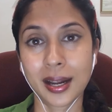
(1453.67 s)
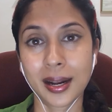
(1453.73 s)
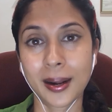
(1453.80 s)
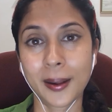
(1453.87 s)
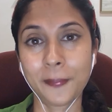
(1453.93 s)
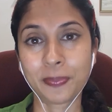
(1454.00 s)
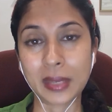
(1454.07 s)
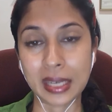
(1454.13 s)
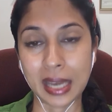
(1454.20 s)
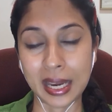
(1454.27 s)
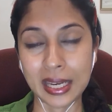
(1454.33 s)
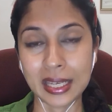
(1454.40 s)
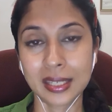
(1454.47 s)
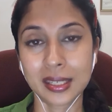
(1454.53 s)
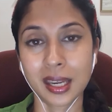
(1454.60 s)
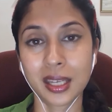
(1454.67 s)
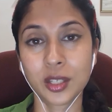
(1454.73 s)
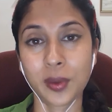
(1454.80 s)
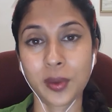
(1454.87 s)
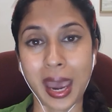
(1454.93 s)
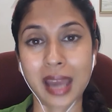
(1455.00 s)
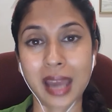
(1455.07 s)
and I
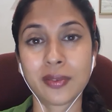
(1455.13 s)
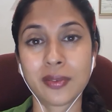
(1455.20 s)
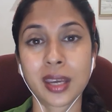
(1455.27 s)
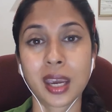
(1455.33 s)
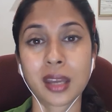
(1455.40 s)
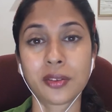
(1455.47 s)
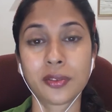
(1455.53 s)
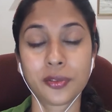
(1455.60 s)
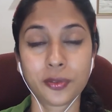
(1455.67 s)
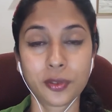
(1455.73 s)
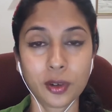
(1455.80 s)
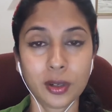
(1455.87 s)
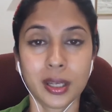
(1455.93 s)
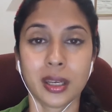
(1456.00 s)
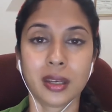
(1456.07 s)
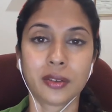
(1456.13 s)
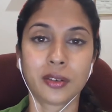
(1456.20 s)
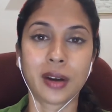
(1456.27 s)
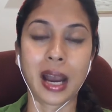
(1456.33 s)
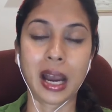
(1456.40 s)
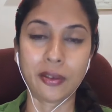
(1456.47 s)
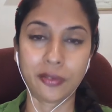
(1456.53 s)
intend to advocate fully
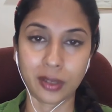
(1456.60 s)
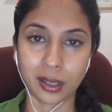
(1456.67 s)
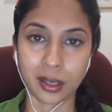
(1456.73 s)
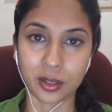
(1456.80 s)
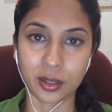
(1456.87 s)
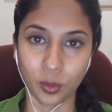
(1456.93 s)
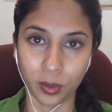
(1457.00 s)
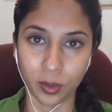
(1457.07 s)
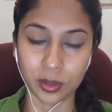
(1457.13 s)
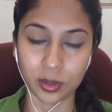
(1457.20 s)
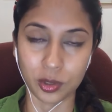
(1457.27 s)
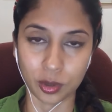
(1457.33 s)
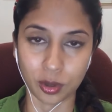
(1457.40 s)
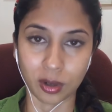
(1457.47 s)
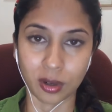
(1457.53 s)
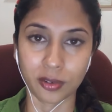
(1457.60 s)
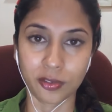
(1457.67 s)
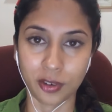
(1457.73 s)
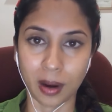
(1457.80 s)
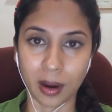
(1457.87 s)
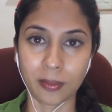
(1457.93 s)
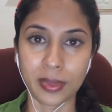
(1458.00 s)
for Africa to withdraw
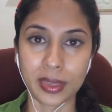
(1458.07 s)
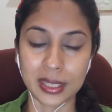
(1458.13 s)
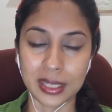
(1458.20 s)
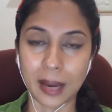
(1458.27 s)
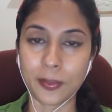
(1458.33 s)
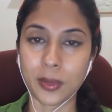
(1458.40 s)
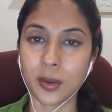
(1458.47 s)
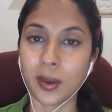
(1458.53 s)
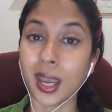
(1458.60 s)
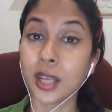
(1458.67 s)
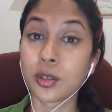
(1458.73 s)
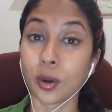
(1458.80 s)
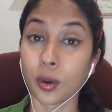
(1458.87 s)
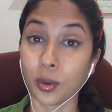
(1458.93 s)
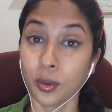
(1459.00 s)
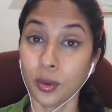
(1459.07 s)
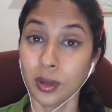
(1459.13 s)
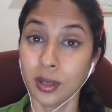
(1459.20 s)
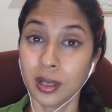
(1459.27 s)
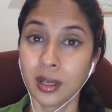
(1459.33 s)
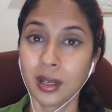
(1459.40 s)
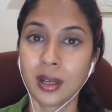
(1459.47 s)
from the WHO
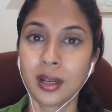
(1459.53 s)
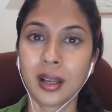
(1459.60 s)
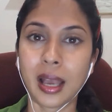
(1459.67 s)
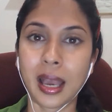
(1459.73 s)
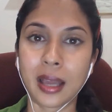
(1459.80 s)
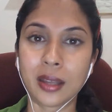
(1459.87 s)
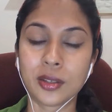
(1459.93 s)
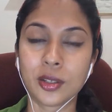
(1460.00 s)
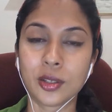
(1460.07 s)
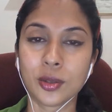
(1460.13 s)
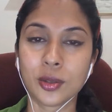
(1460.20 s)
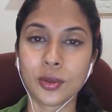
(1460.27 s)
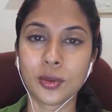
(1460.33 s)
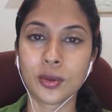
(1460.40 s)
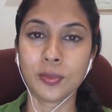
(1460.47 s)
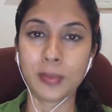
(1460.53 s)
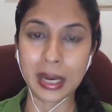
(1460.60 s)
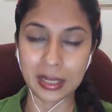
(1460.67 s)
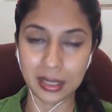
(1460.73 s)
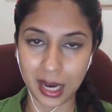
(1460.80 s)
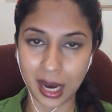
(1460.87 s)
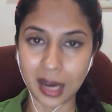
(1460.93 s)
and to
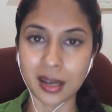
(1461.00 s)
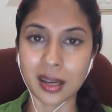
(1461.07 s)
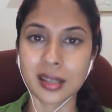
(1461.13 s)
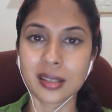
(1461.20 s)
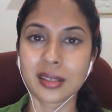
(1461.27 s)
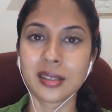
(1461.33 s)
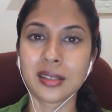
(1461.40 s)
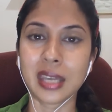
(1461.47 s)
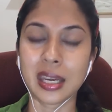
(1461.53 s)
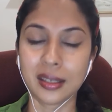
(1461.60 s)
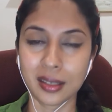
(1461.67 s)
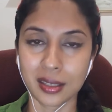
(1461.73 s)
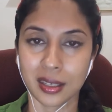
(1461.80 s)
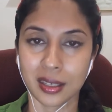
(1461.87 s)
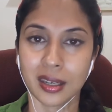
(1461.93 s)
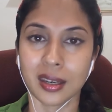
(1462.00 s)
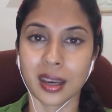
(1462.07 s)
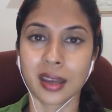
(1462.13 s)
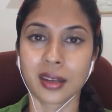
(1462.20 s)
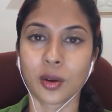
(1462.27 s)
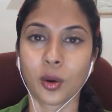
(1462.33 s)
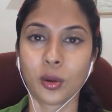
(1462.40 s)
maintain its dignity
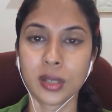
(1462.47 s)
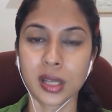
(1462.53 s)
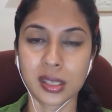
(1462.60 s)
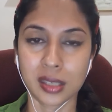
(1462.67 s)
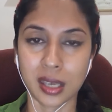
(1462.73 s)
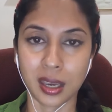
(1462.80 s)
and hold